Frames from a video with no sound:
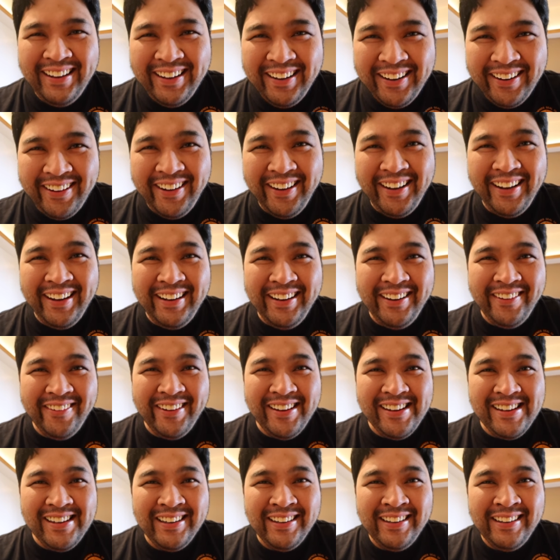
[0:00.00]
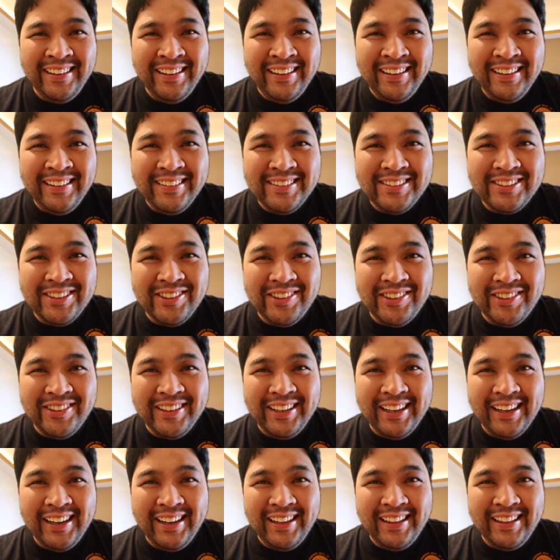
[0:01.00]
Oh, anyway, so
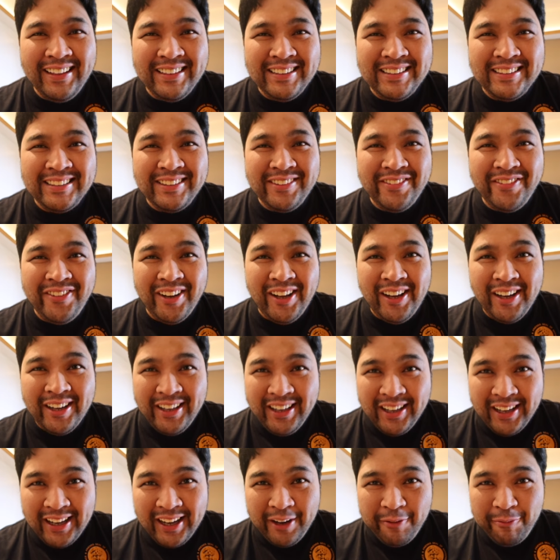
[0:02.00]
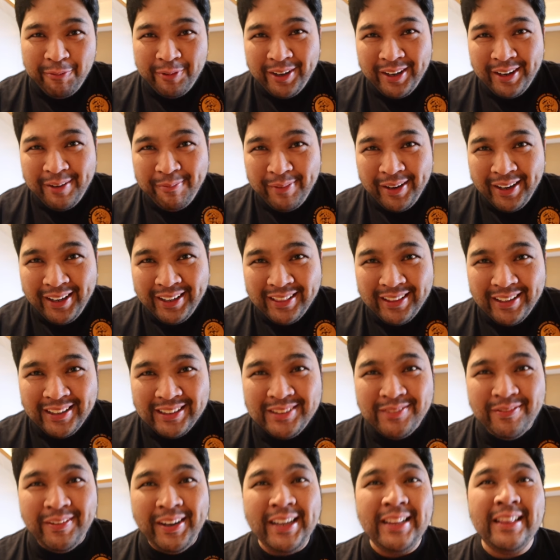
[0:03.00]
yeah, this is the vlogging camera. Mic
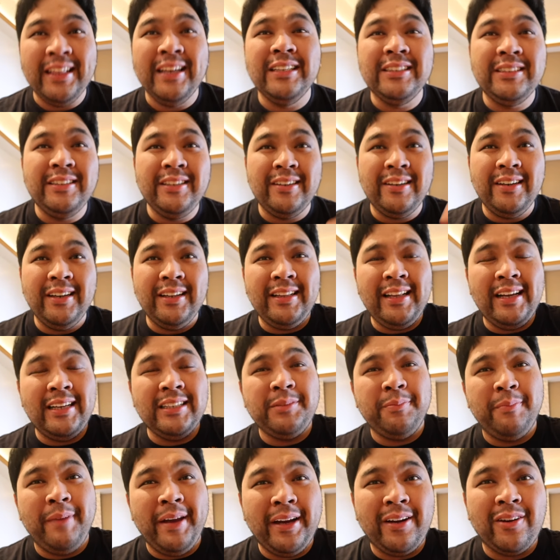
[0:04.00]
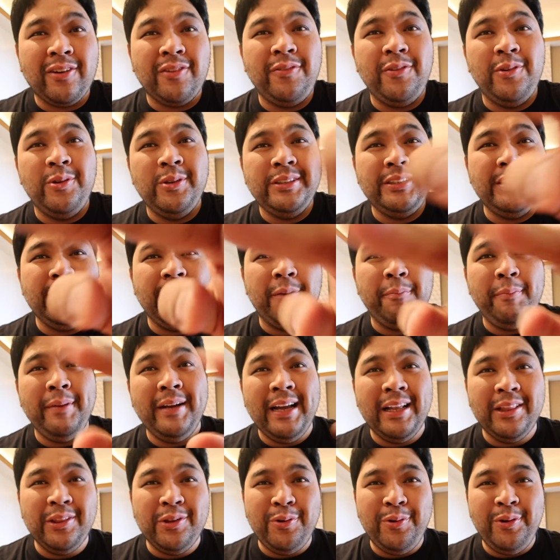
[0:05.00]
test. It has microphones here.
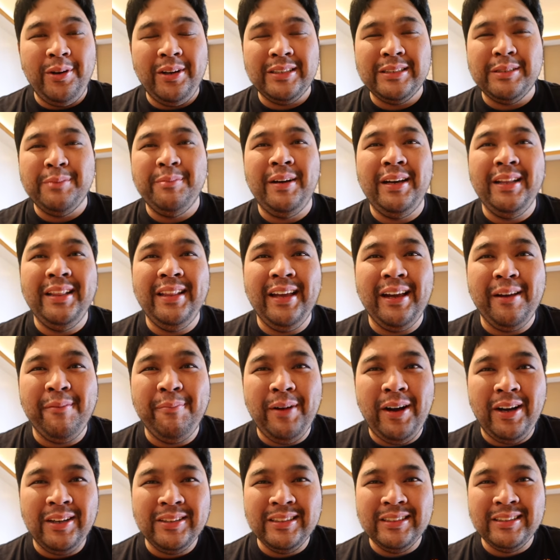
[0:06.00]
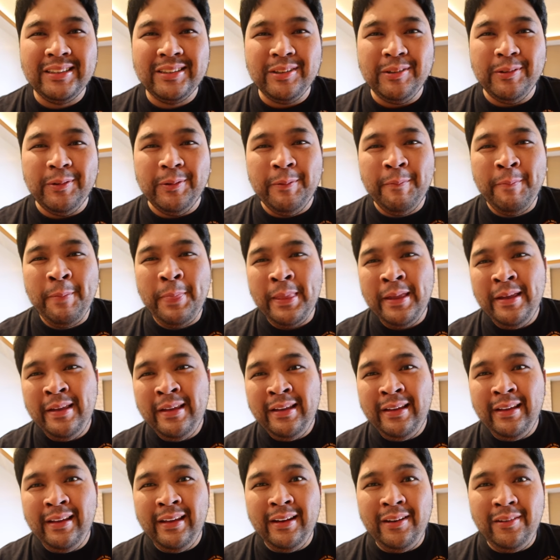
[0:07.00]
Pinatong ko lang sa mga deck boxes ko.
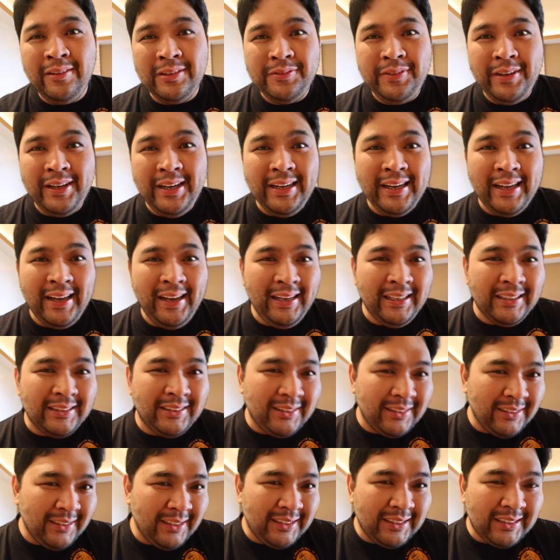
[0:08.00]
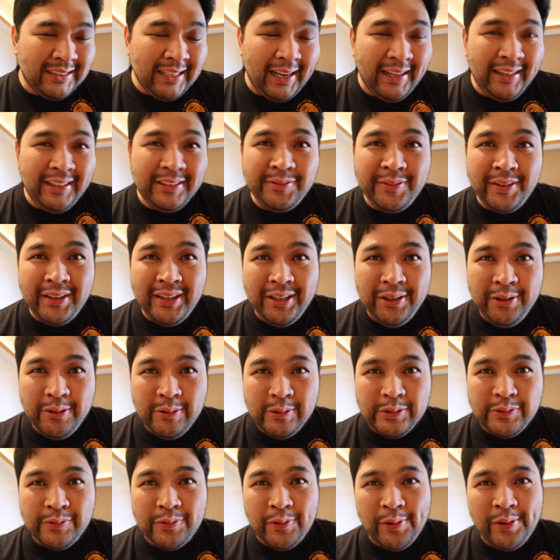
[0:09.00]
It looks very nice. The stand is very
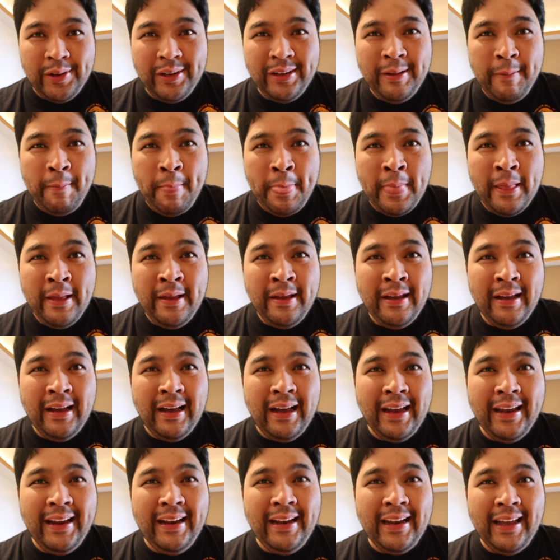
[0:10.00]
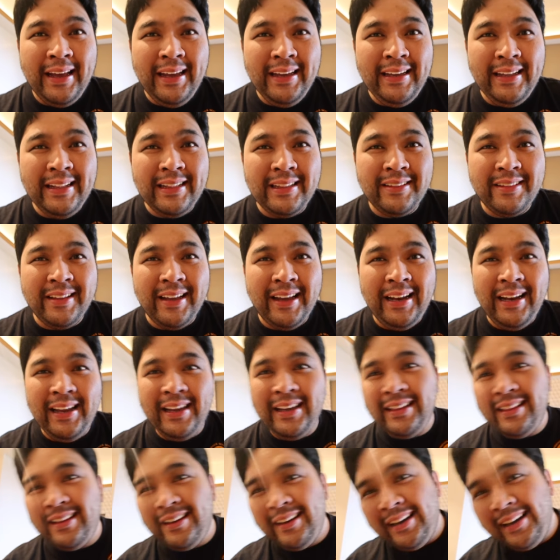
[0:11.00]
useful. I like it. I
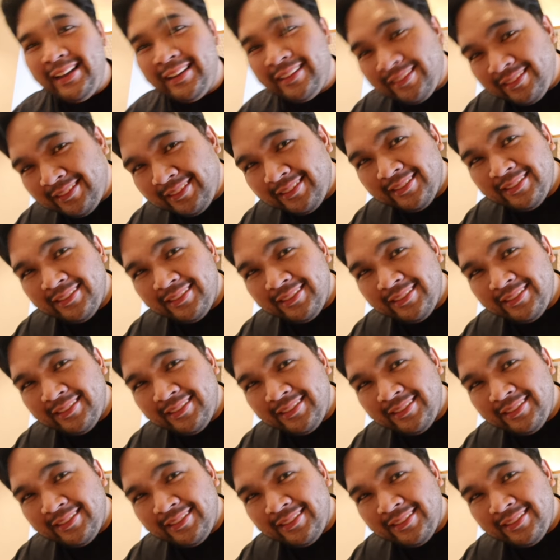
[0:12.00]
like it a lot.